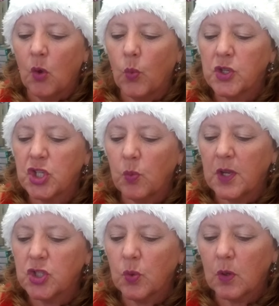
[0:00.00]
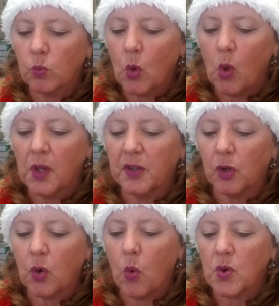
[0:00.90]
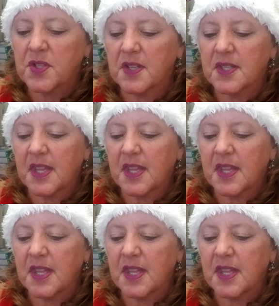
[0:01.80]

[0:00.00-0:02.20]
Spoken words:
When she went to enroll in her courses,